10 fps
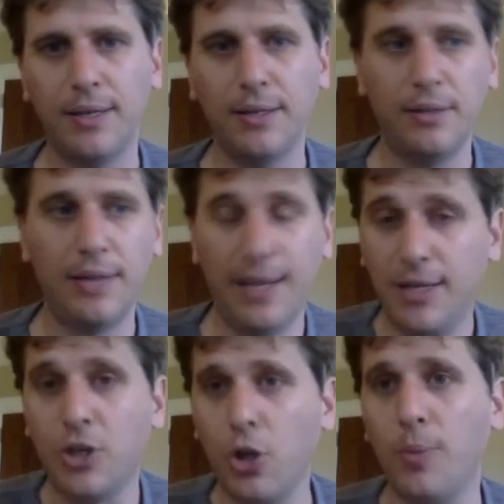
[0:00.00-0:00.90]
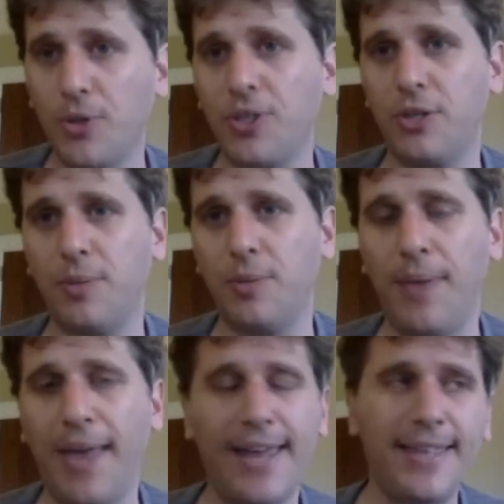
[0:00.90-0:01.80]
it is a global system.
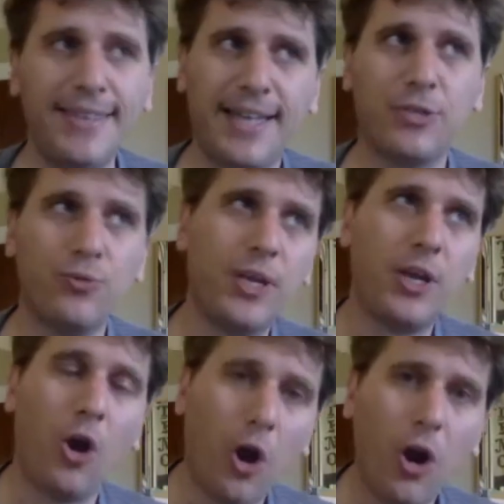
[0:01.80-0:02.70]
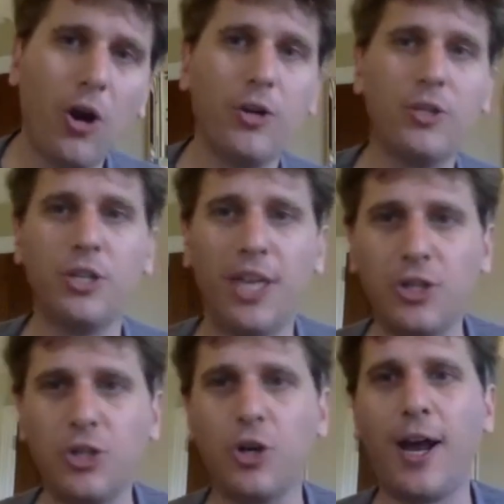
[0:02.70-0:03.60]
And I think that's really hard to
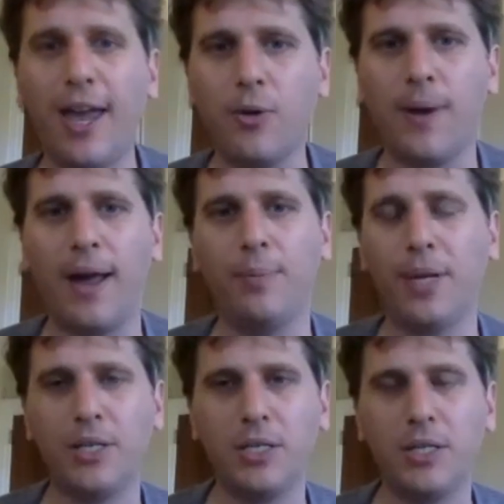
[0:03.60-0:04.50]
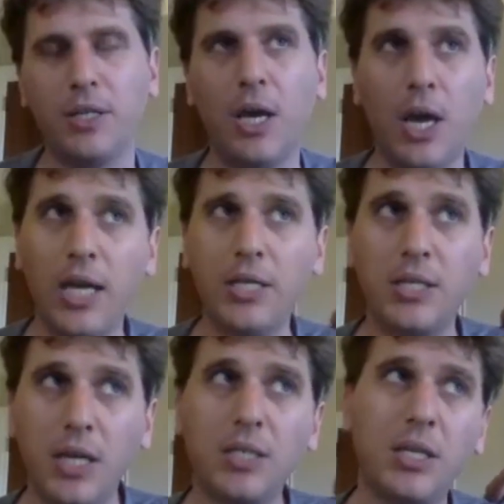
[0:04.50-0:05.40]
get your head around, because it, it
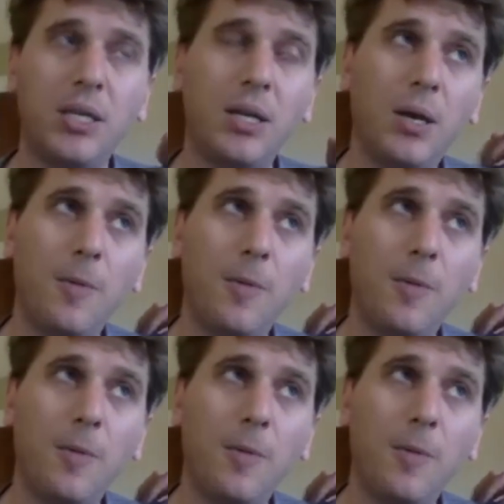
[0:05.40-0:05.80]
doesn't